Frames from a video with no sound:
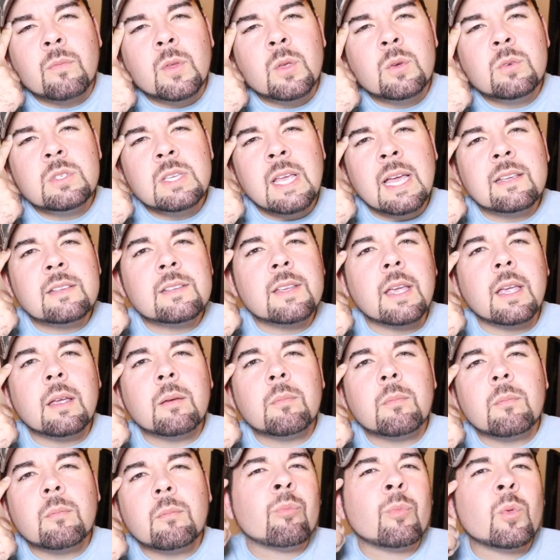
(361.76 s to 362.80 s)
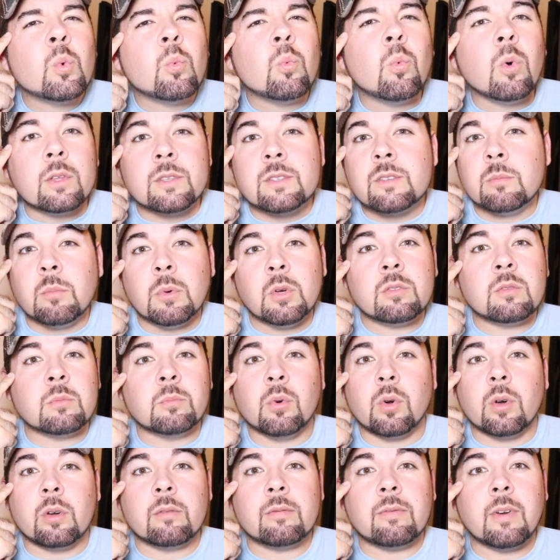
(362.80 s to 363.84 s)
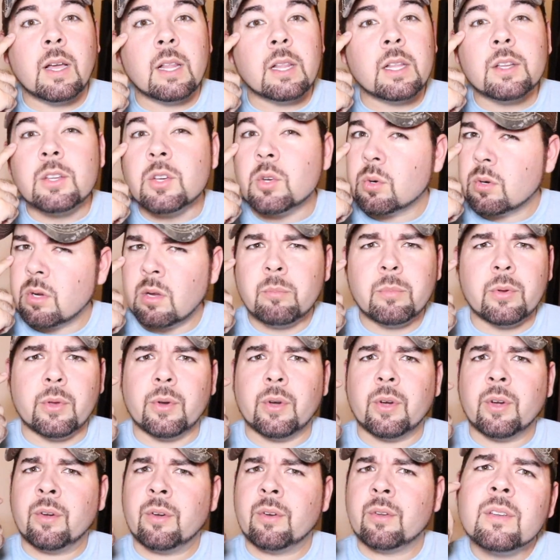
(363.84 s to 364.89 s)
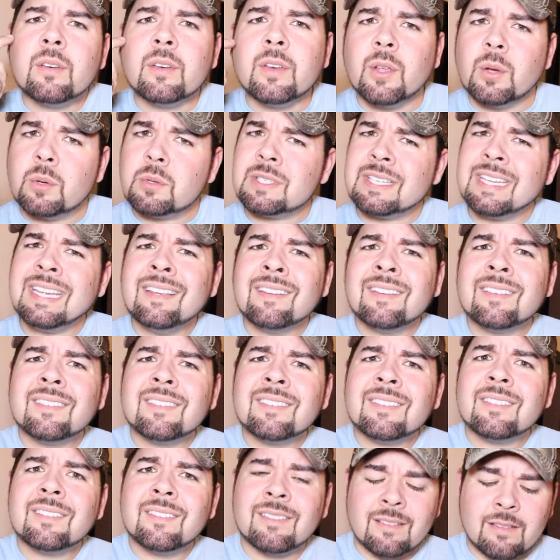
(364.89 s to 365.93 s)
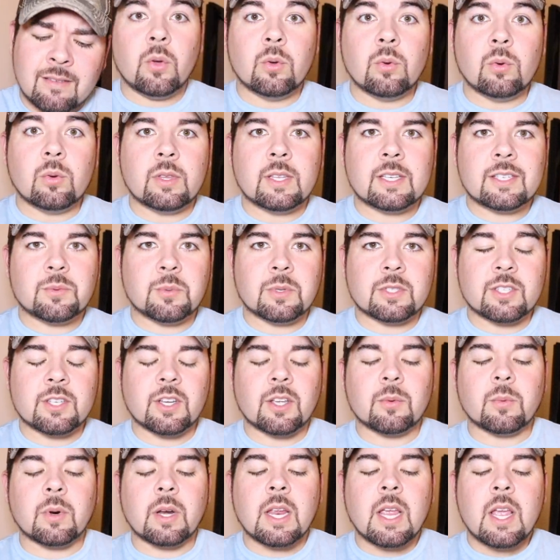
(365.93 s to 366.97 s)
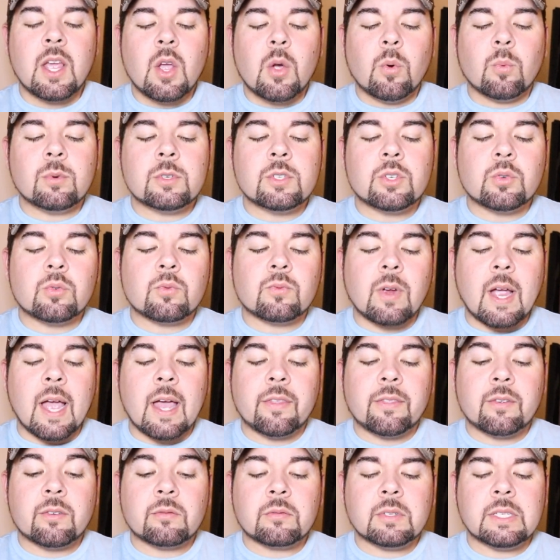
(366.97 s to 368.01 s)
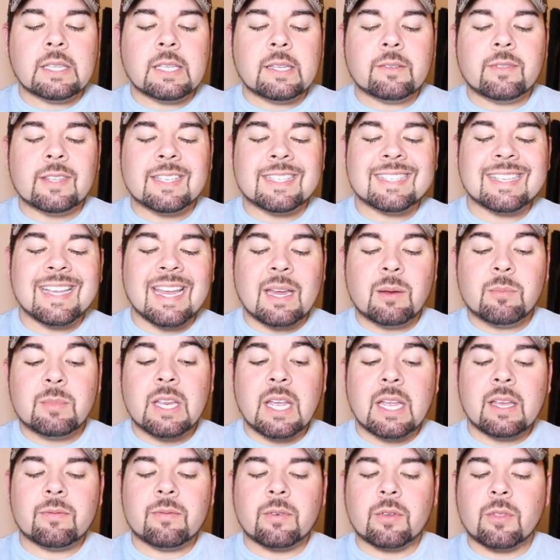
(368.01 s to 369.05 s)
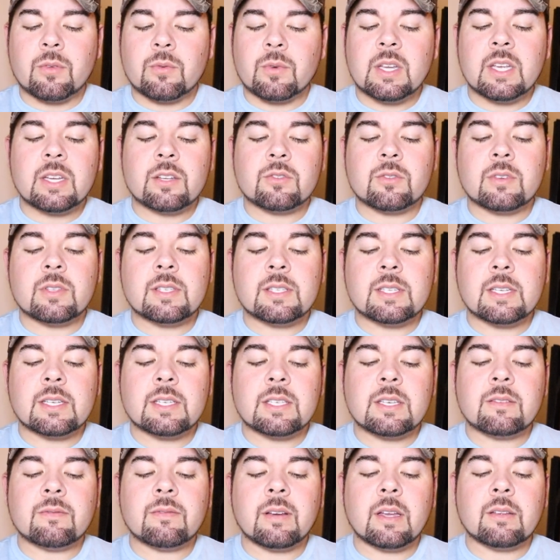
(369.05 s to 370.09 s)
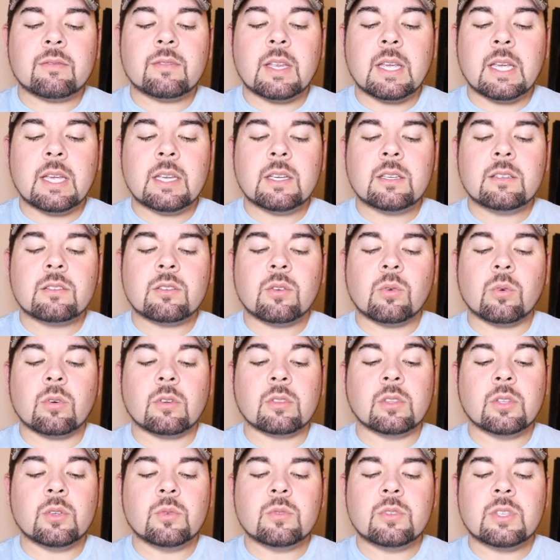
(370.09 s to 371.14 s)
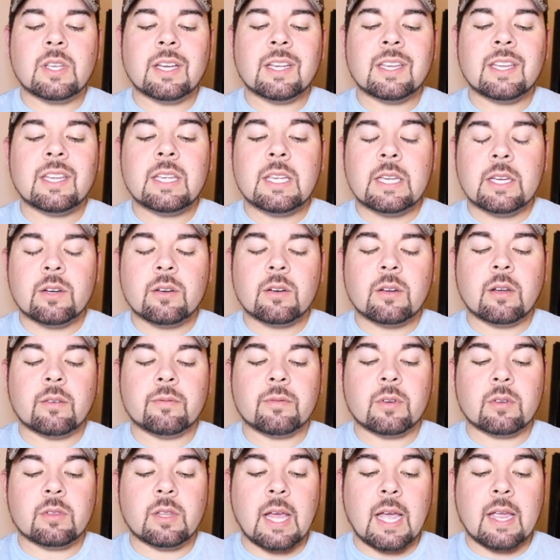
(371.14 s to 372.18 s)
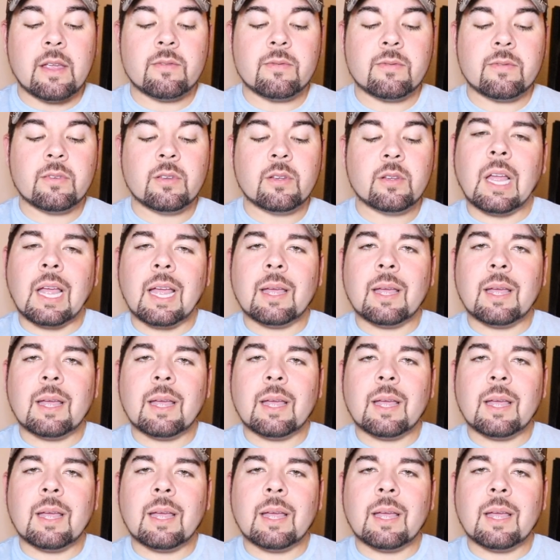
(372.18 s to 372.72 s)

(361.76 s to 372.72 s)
Who's asking? What's the most important file on your computer? Nosy? Ooh, this one's a good one. Would you rather relive the same day for 365 days or lose a year of your life?